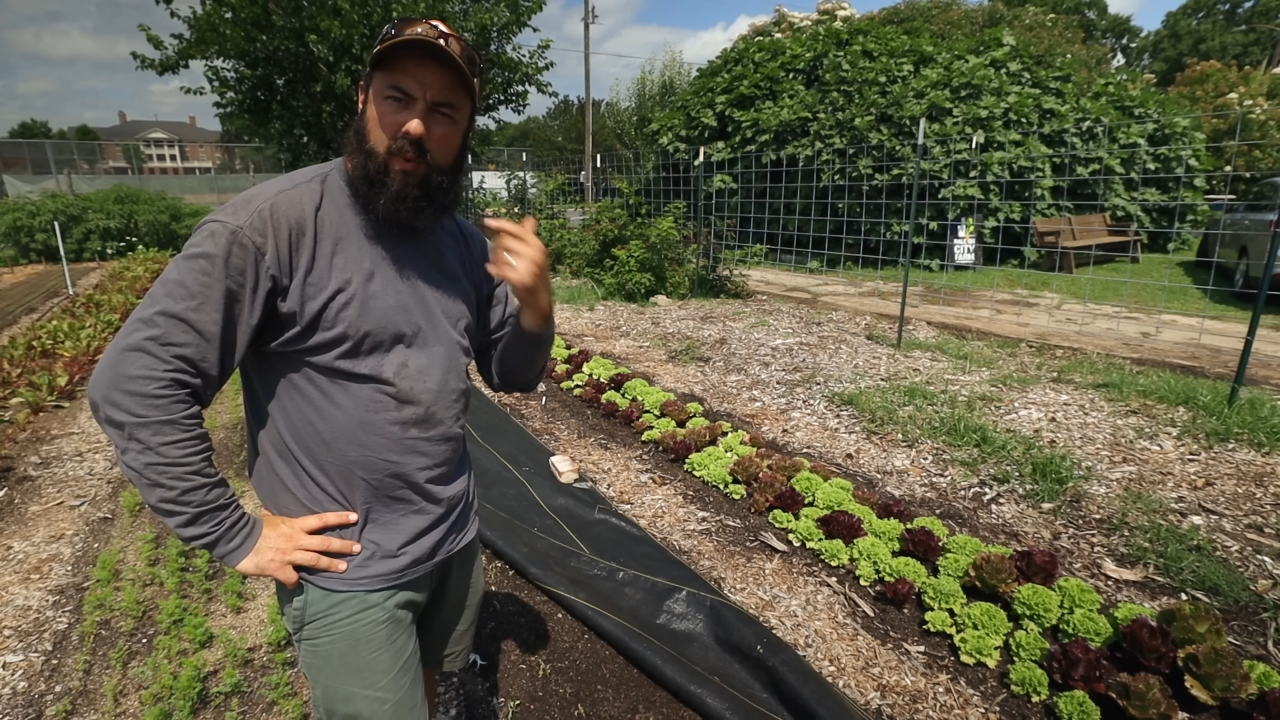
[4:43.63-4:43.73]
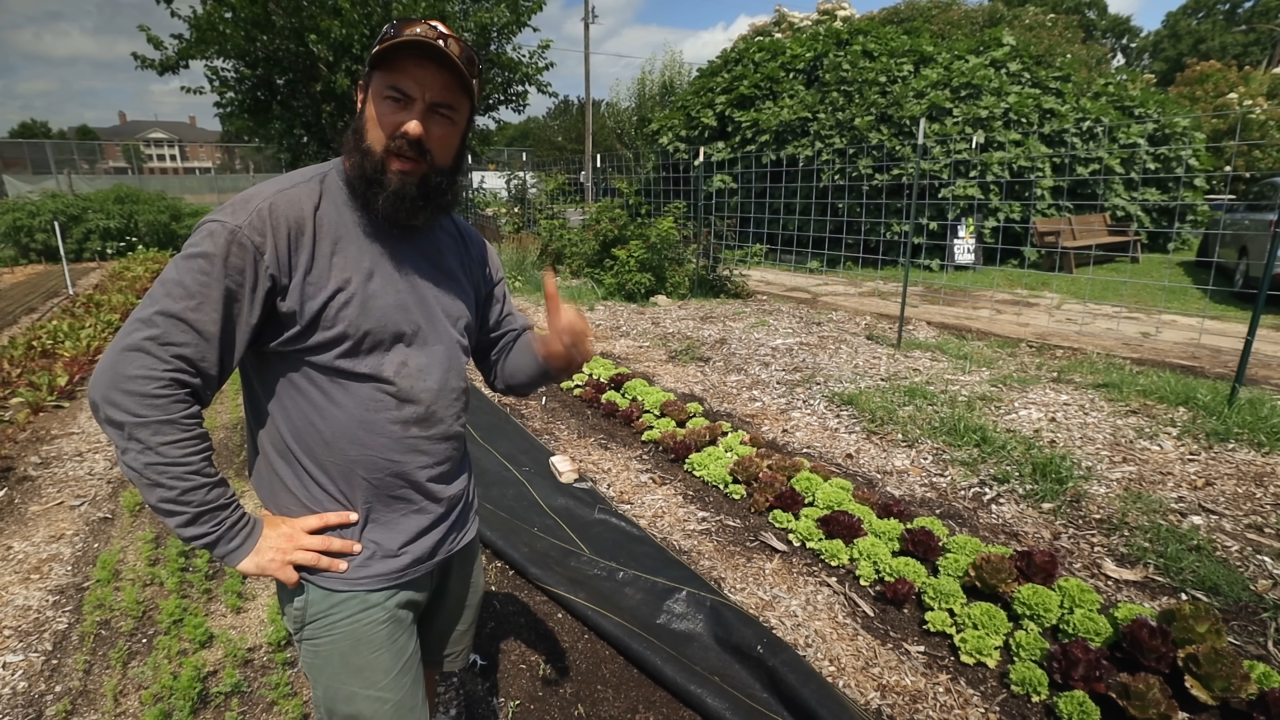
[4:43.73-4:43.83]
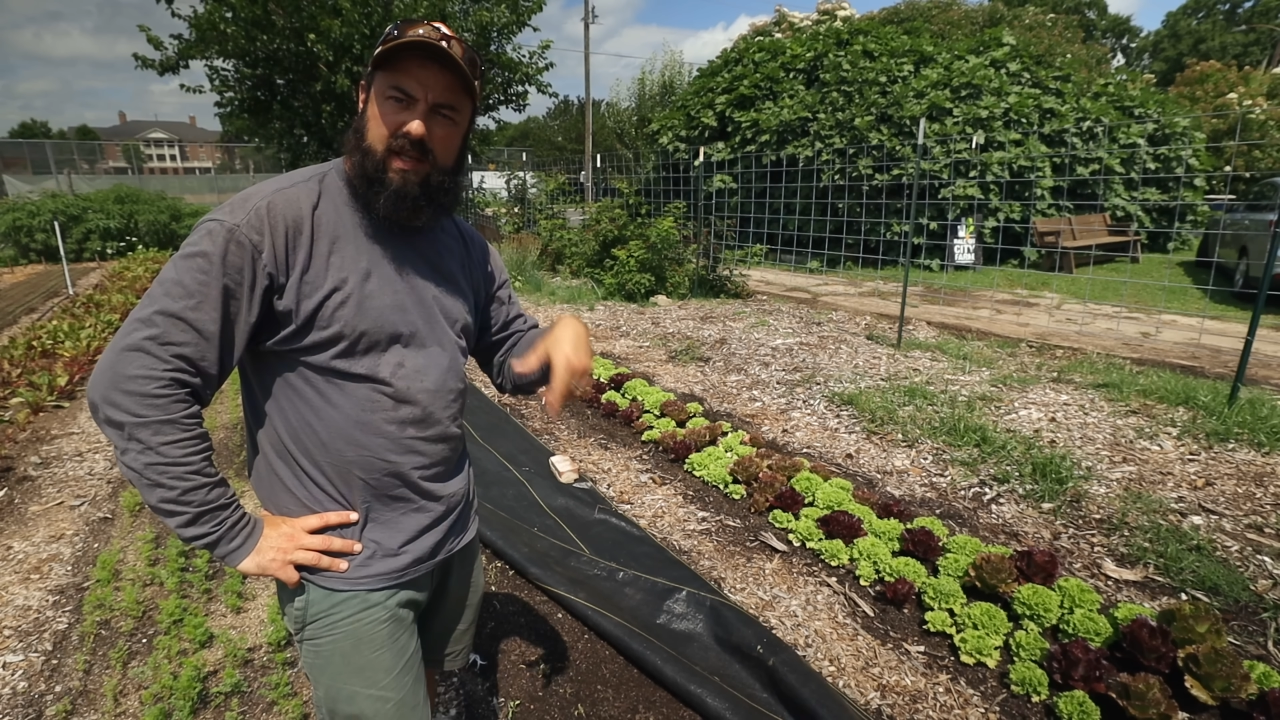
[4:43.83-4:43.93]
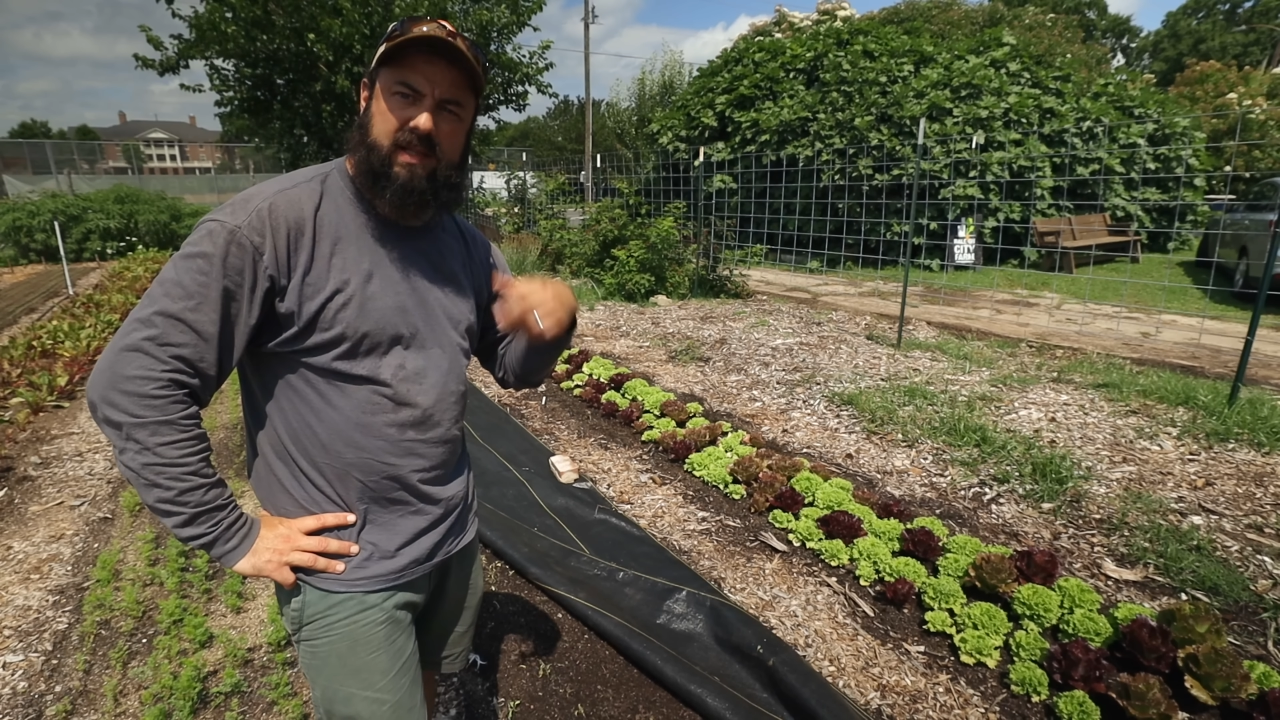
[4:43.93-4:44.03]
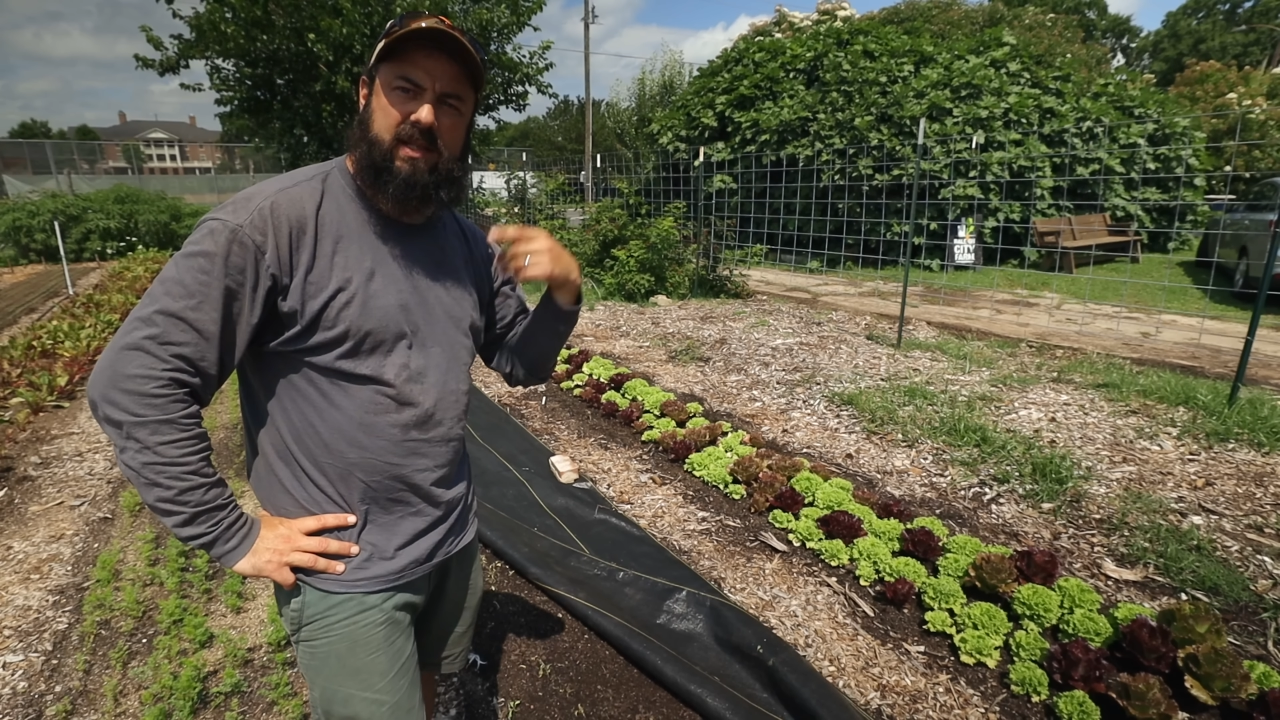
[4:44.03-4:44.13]

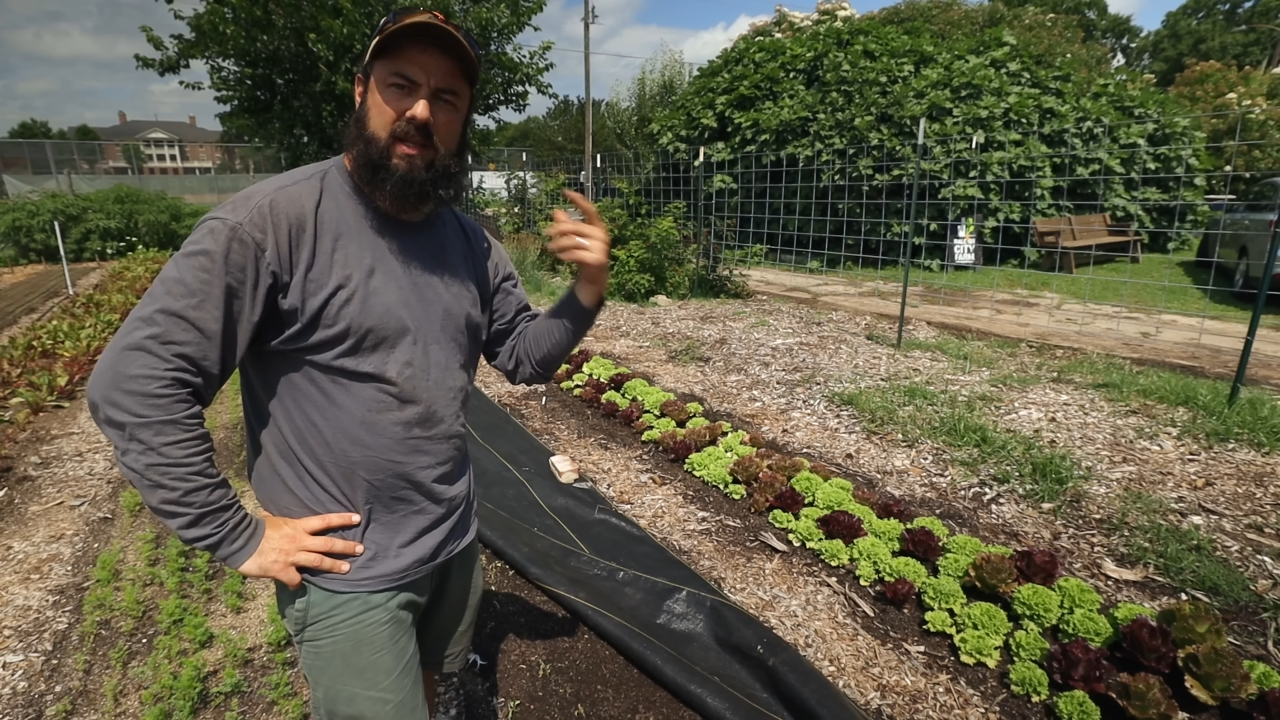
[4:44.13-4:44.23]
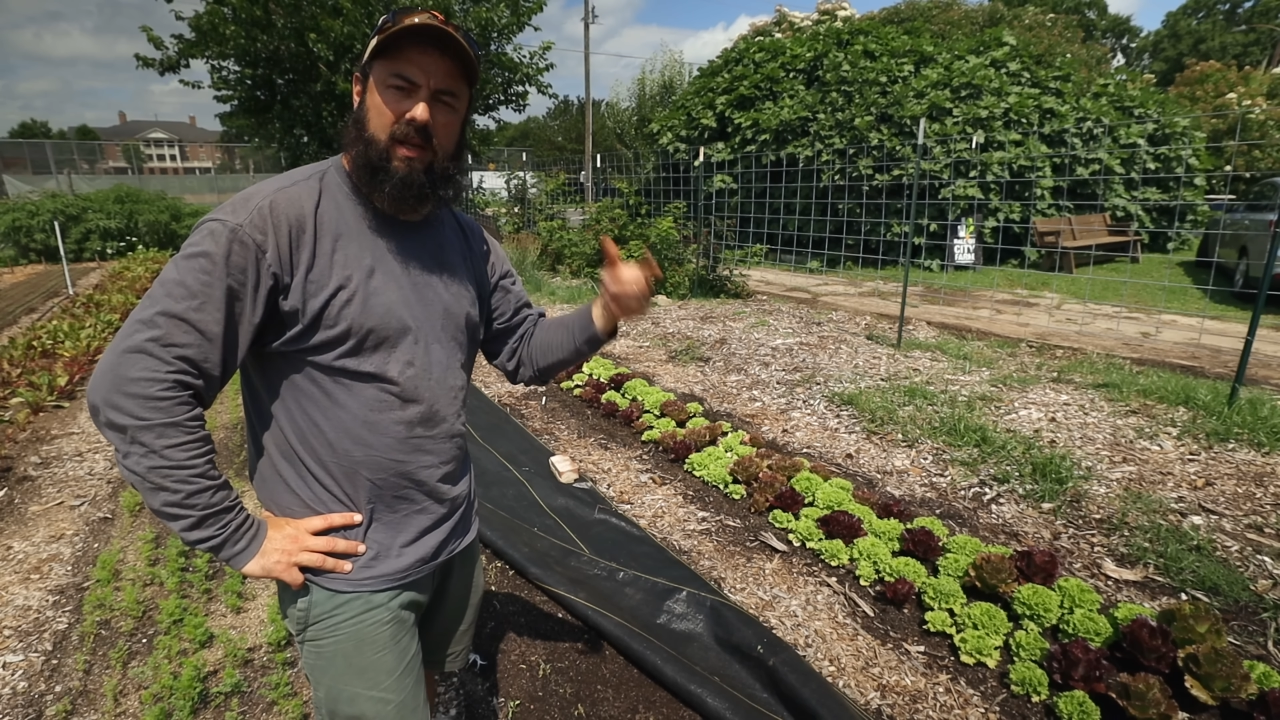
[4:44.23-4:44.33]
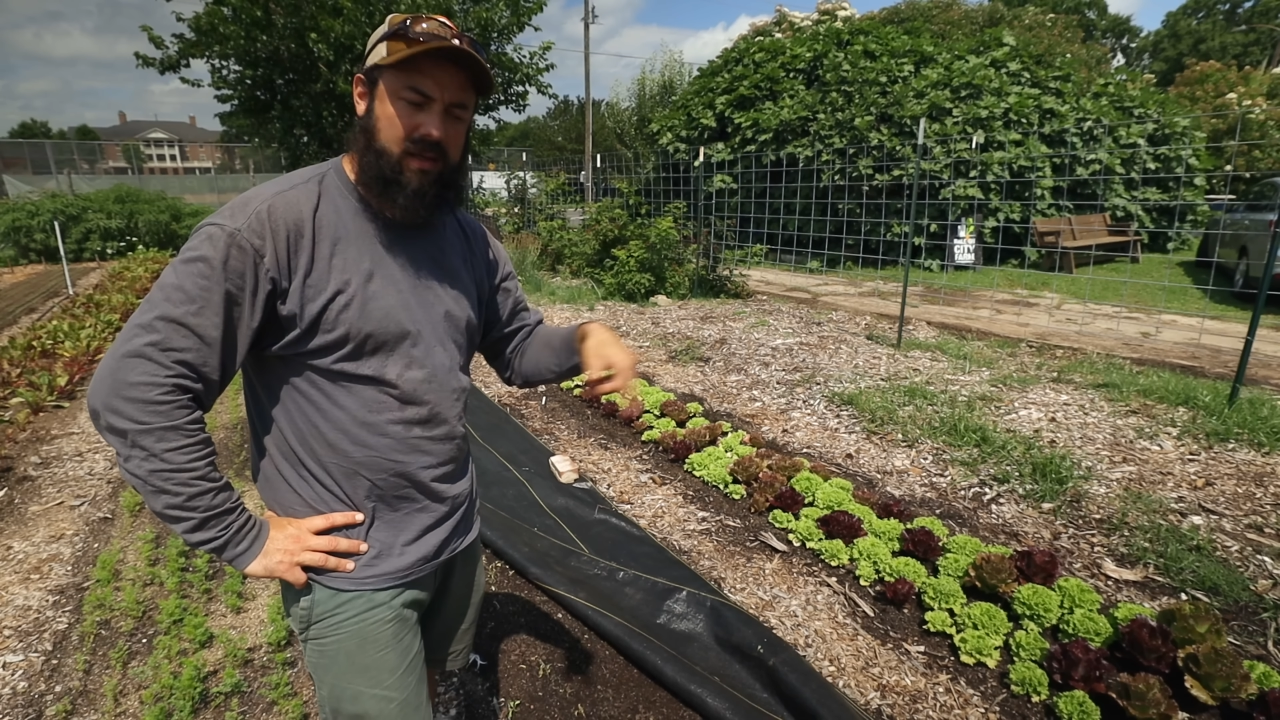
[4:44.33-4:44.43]
work this